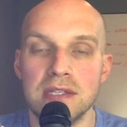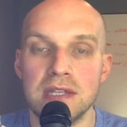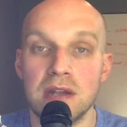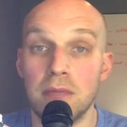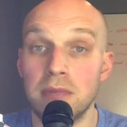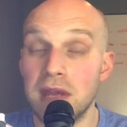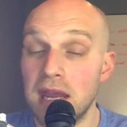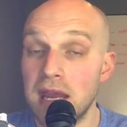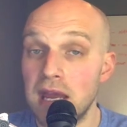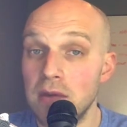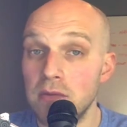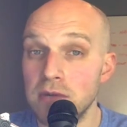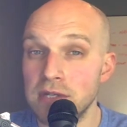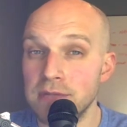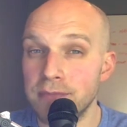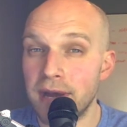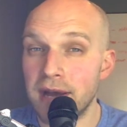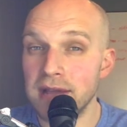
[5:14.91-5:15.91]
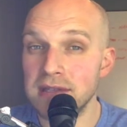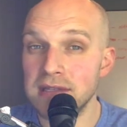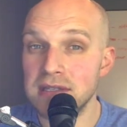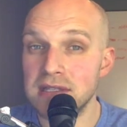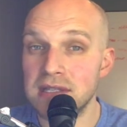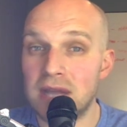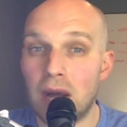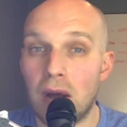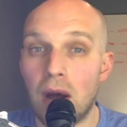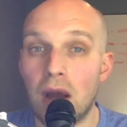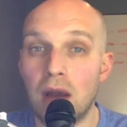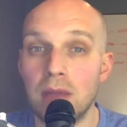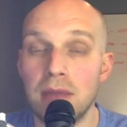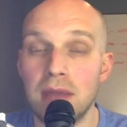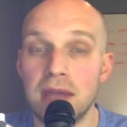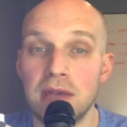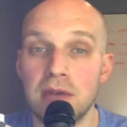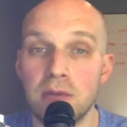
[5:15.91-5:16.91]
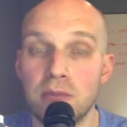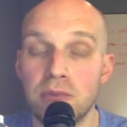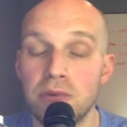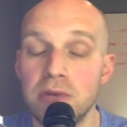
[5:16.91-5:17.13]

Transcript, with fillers: set up canned responses to automate your